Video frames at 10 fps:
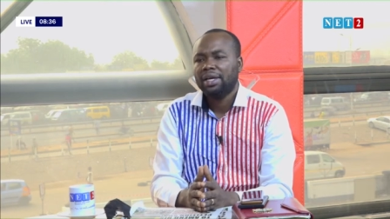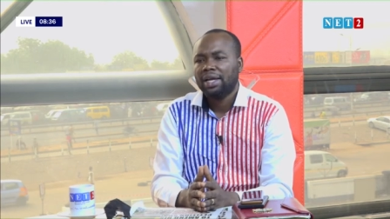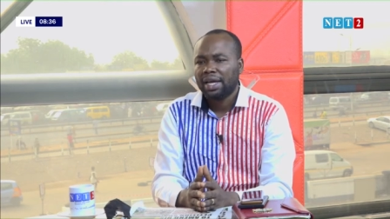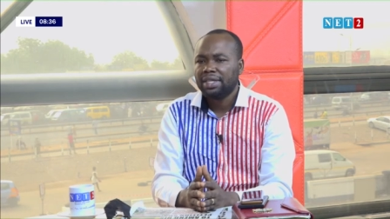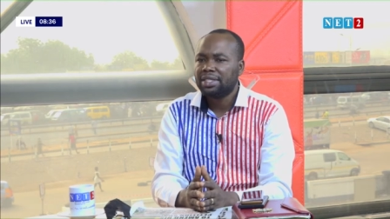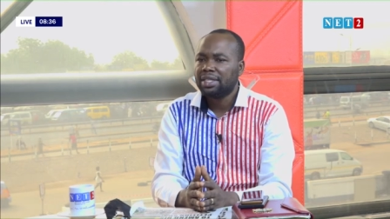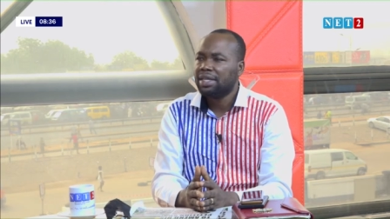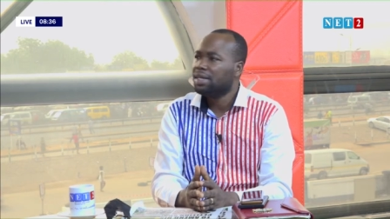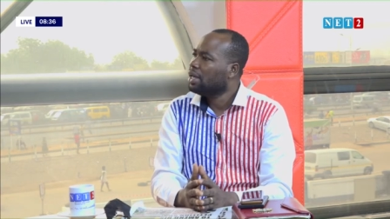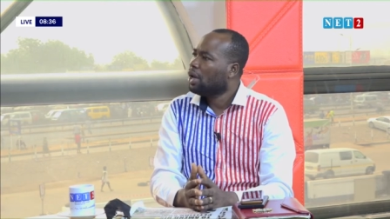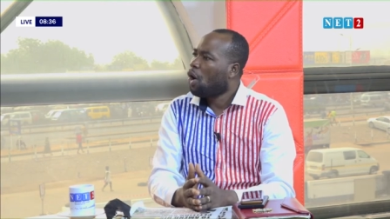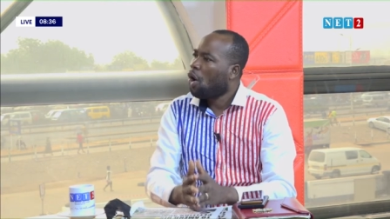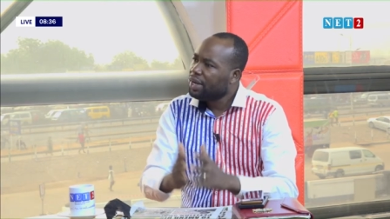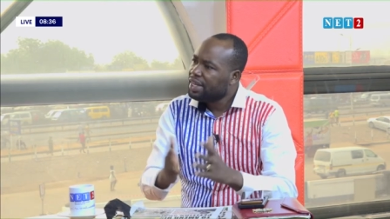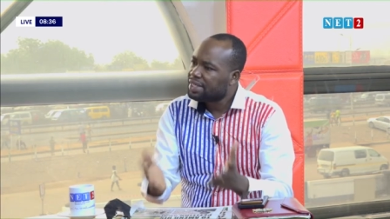enti all
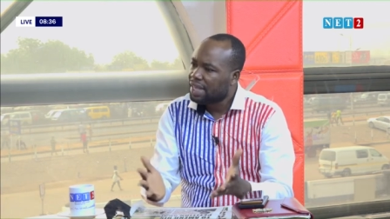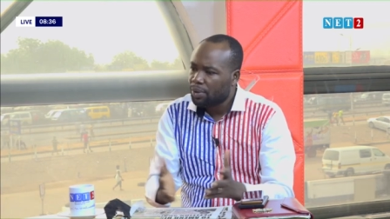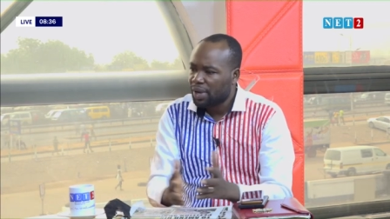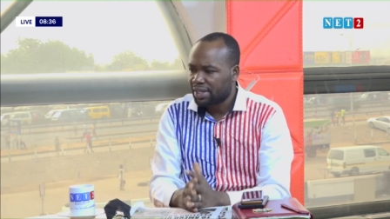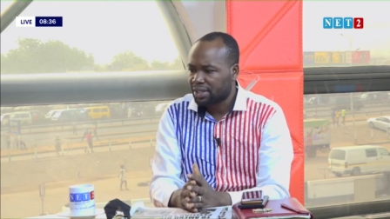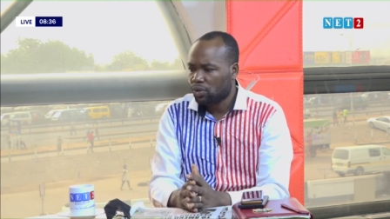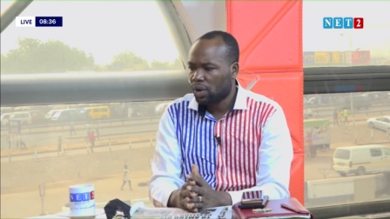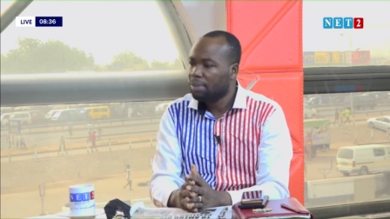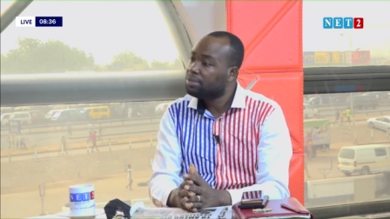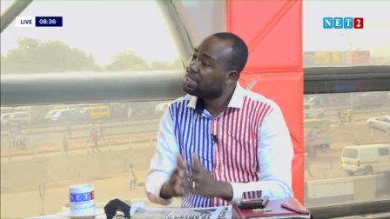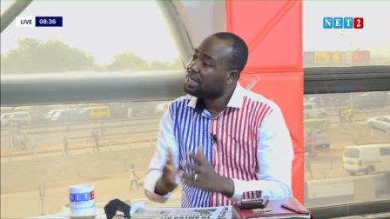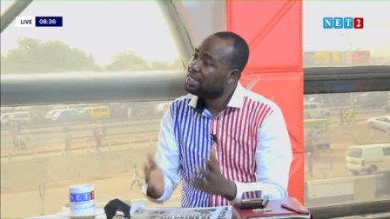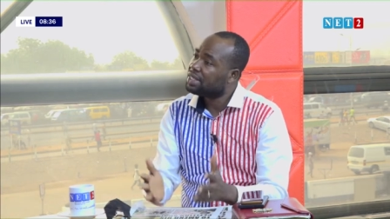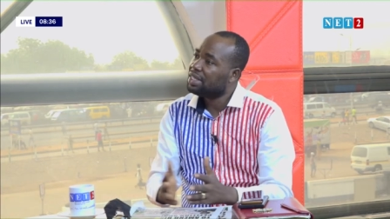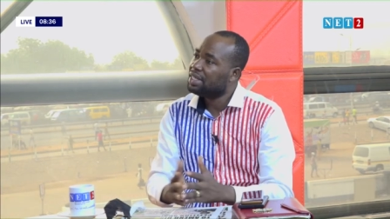these areas no
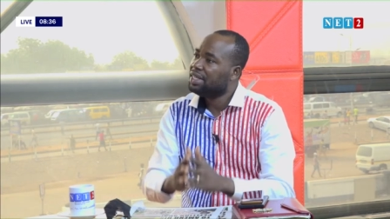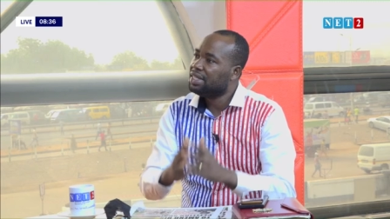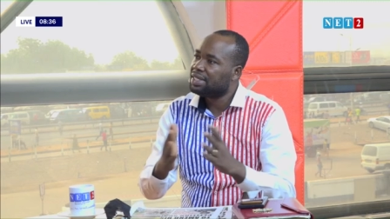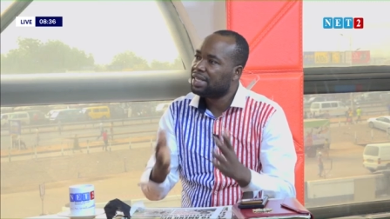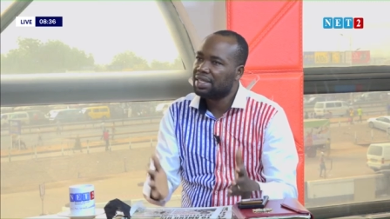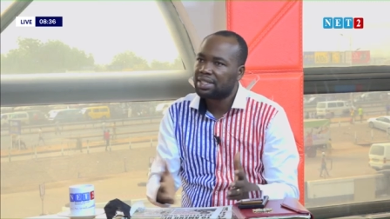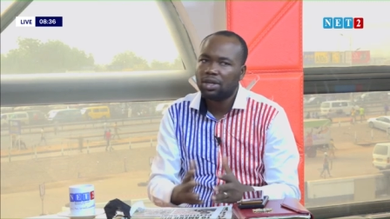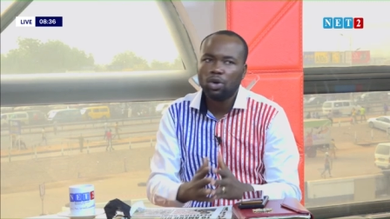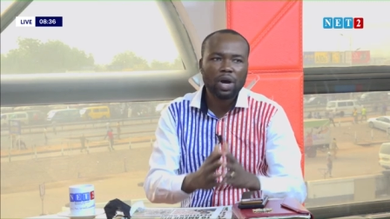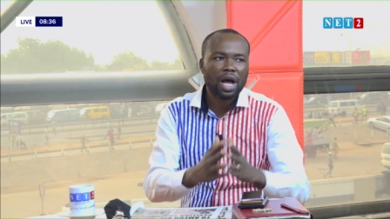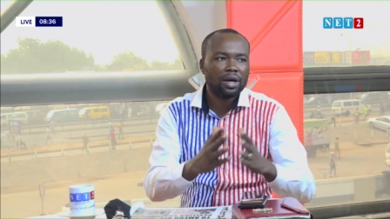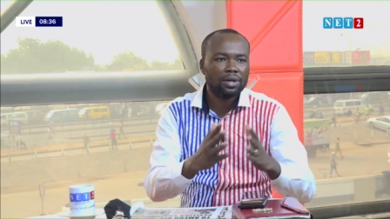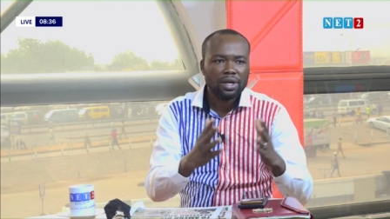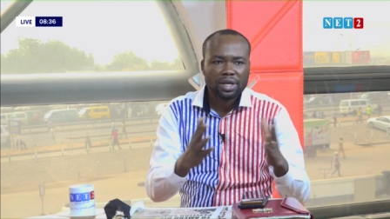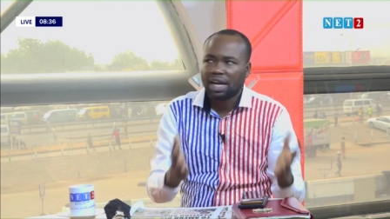MCs ni DCs ni local
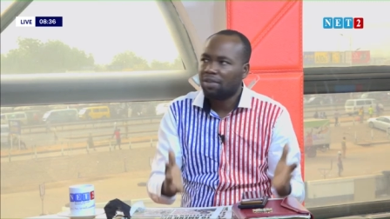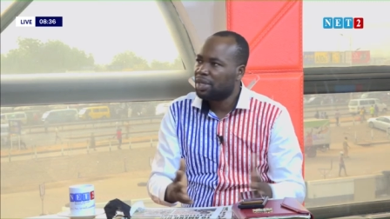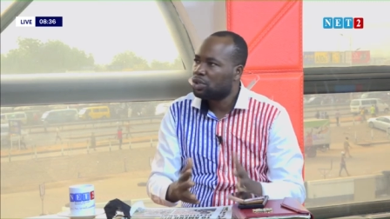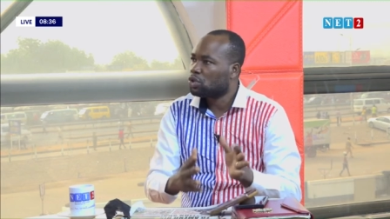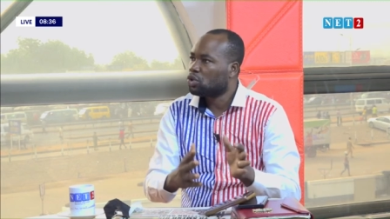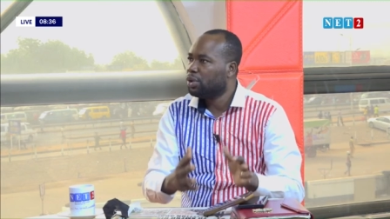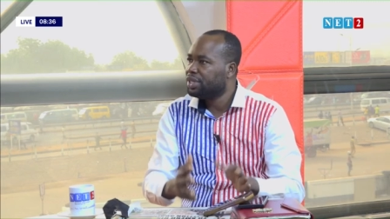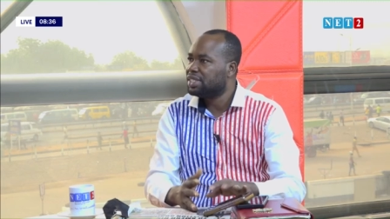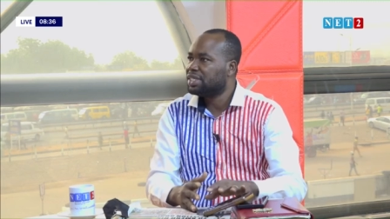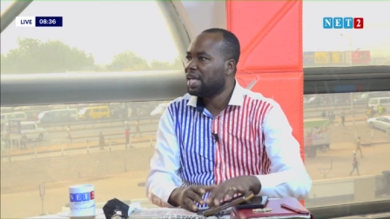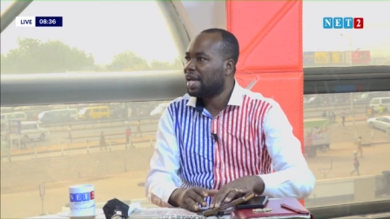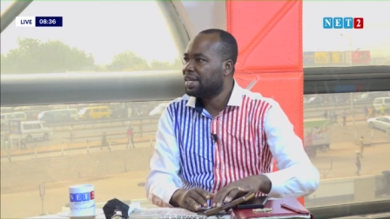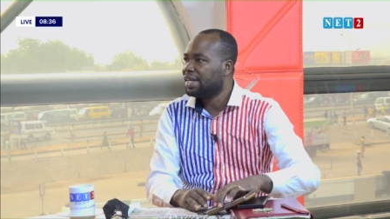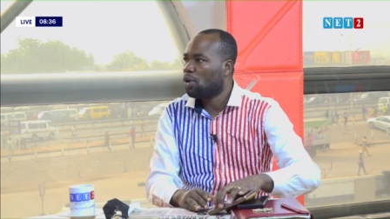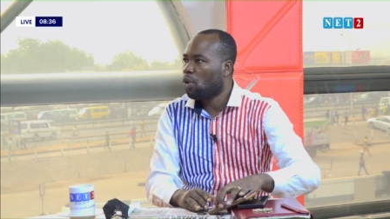government authorities ni ade
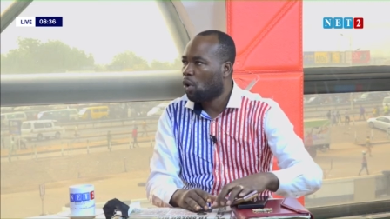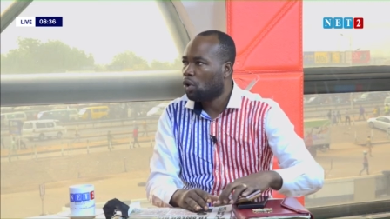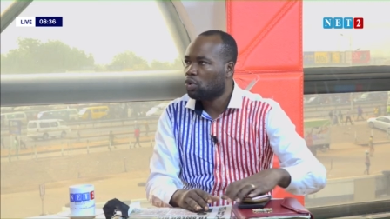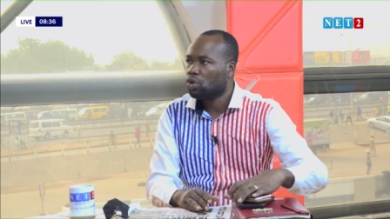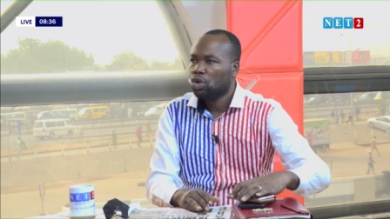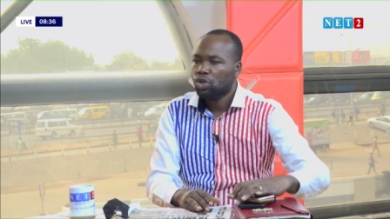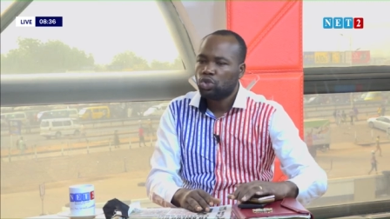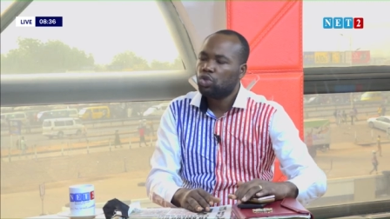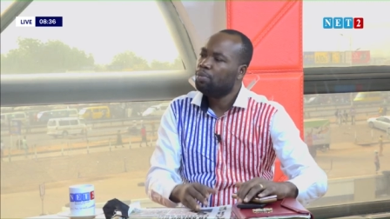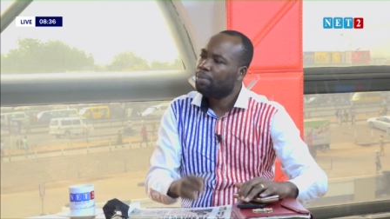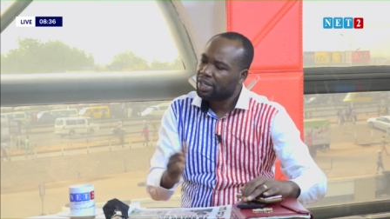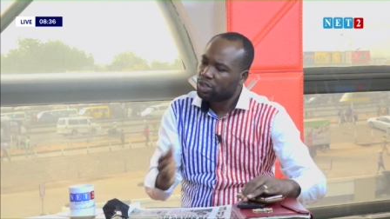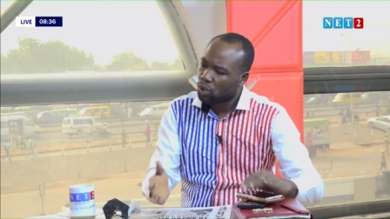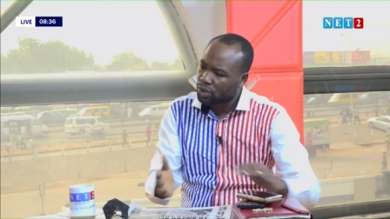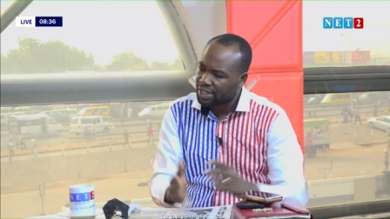na e wo no should make
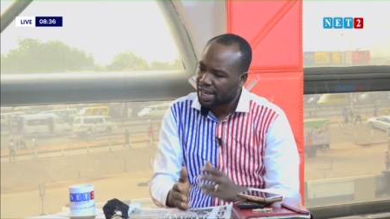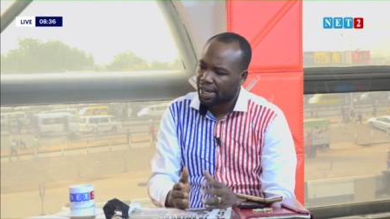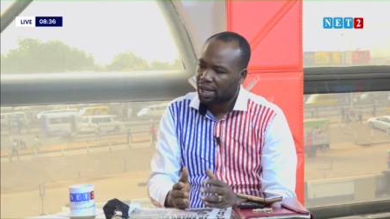sure say